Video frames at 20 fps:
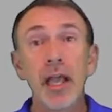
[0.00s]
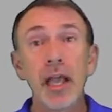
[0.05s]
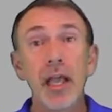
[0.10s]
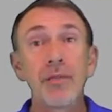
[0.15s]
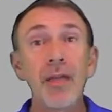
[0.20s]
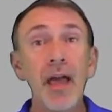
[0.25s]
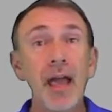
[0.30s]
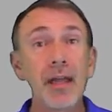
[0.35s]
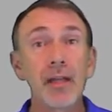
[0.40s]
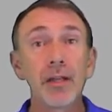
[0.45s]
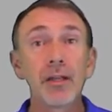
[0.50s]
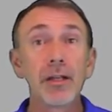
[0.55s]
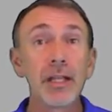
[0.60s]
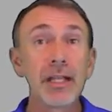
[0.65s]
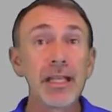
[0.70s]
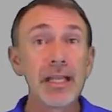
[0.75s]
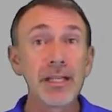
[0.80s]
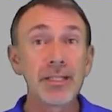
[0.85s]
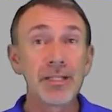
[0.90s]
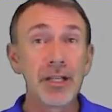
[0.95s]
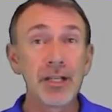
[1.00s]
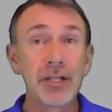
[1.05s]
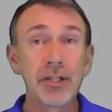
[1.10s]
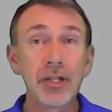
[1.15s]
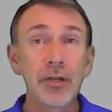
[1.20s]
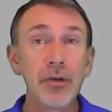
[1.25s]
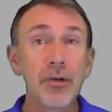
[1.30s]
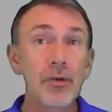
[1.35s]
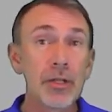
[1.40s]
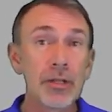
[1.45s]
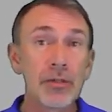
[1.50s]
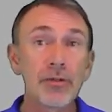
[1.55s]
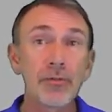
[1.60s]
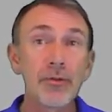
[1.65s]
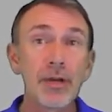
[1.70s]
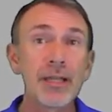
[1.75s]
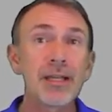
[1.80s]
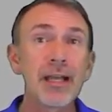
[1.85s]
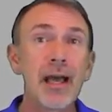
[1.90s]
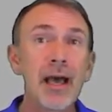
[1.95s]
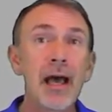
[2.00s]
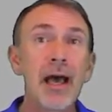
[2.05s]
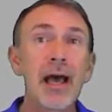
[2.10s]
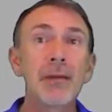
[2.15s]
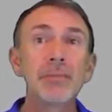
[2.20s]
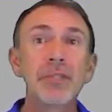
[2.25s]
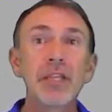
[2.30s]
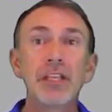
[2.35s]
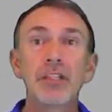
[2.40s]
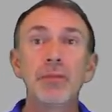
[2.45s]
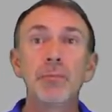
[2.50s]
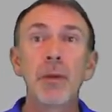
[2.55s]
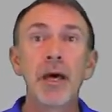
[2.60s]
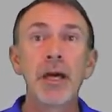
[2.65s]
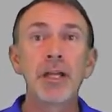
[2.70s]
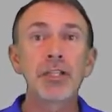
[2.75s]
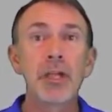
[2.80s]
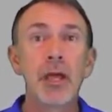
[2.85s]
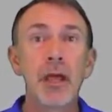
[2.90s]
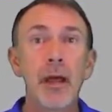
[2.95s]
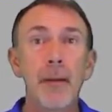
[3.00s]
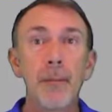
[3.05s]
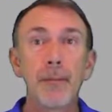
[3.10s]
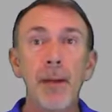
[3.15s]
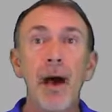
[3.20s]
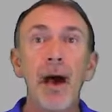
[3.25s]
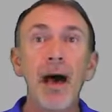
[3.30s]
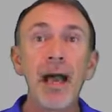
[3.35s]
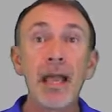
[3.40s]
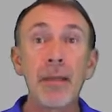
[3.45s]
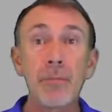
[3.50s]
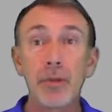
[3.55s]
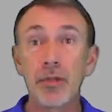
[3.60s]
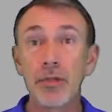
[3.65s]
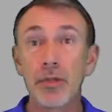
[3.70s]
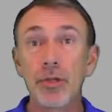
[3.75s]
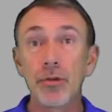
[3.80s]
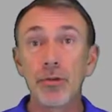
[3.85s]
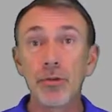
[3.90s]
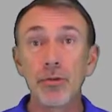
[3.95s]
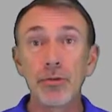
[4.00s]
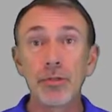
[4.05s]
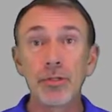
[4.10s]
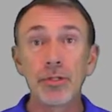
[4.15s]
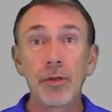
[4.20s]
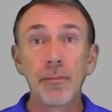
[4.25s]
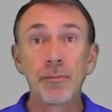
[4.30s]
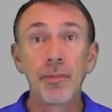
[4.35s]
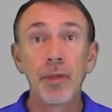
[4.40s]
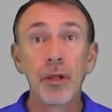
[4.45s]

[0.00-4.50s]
And that could lead to two to three times as much pipe used,